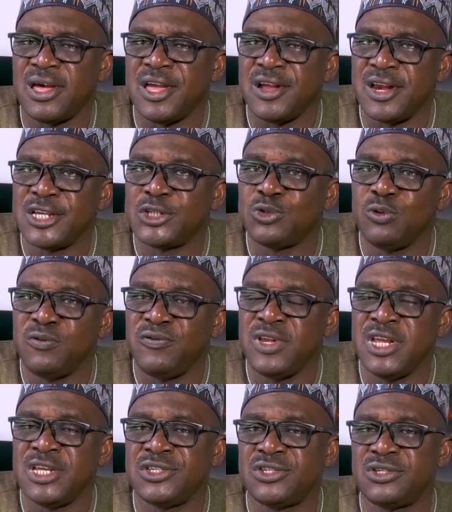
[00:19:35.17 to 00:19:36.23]
rescue
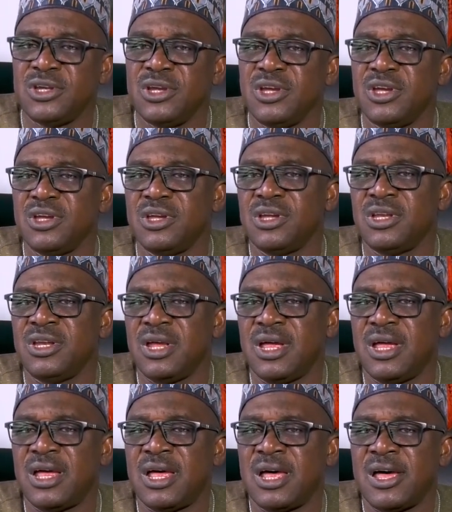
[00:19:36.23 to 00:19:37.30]
village
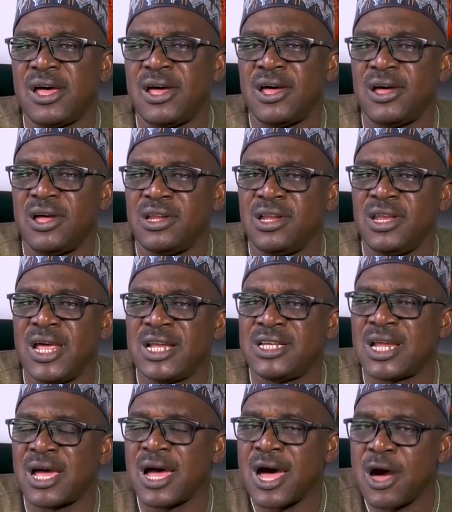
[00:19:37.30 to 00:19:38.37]
that
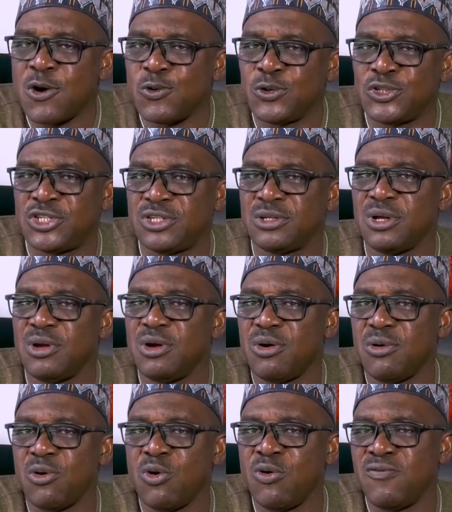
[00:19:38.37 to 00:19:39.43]
housed
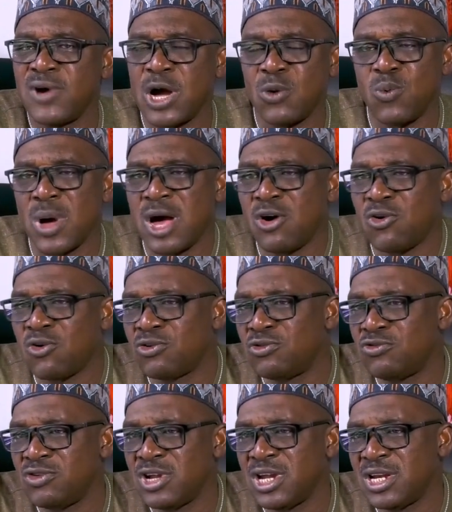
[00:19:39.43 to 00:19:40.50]
over
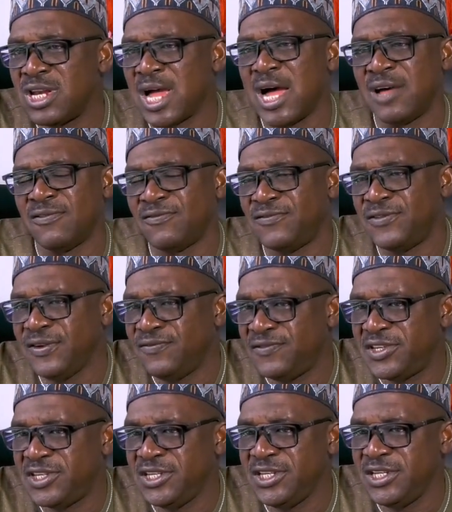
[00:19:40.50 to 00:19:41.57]

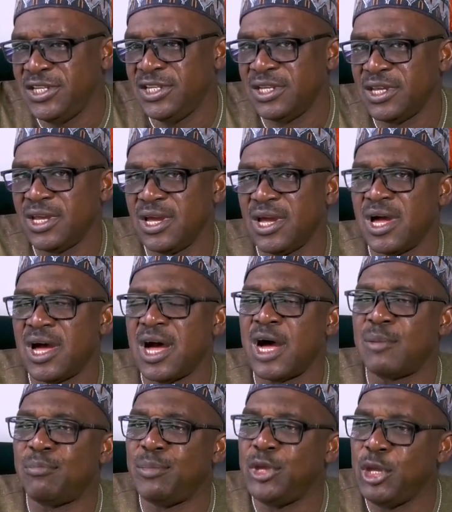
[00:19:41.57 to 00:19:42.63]
150
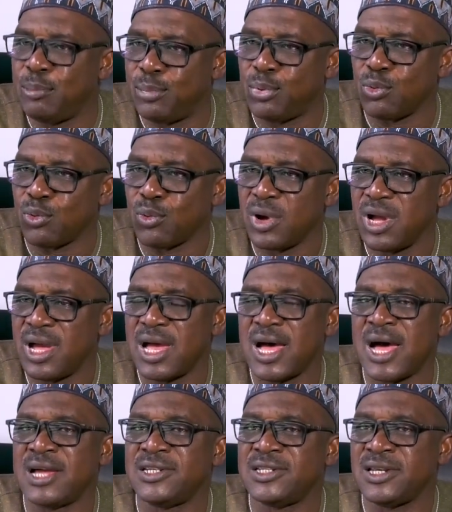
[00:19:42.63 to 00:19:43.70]
people
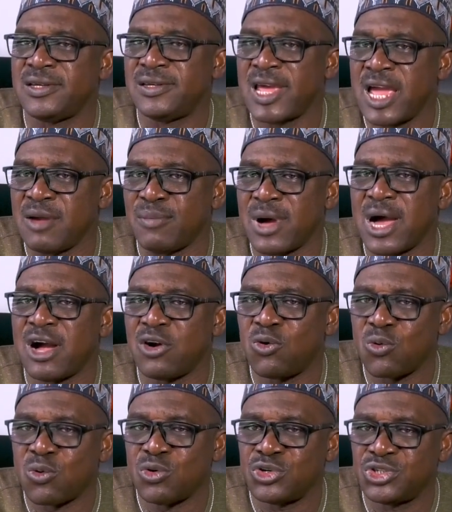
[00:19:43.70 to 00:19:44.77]
at a time
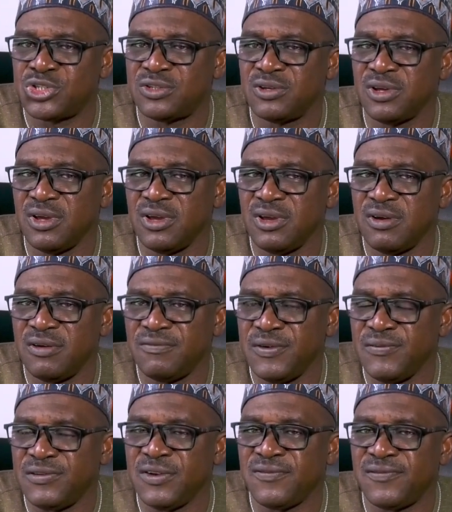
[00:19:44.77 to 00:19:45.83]
across
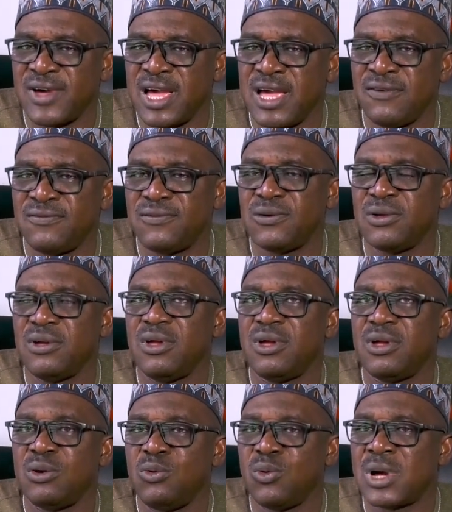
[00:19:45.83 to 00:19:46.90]
55
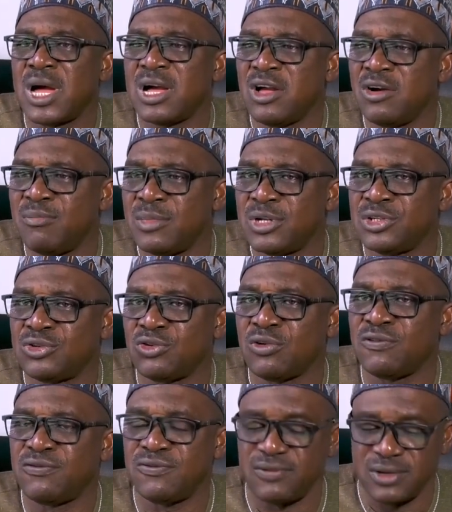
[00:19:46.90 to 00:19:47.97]
local governments of
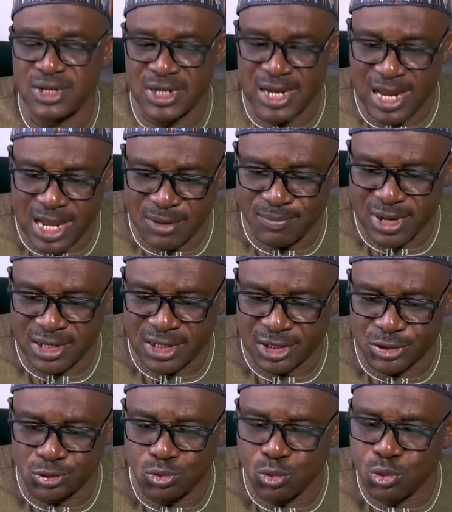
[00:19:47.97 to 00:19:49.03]
the IPADEC.
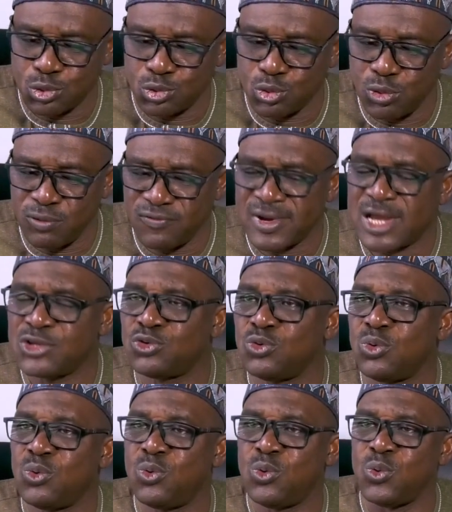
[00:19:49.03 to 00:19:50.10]
So far
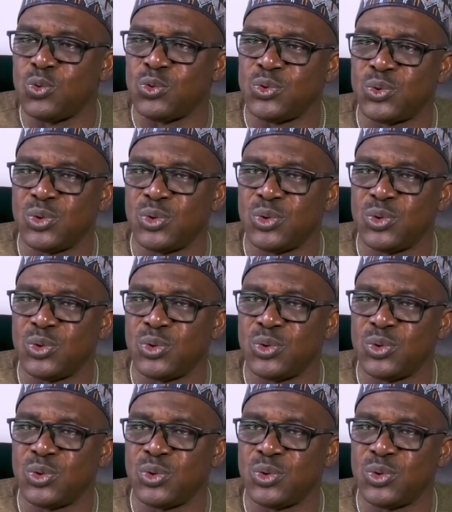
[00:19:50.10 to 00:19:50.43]
so good.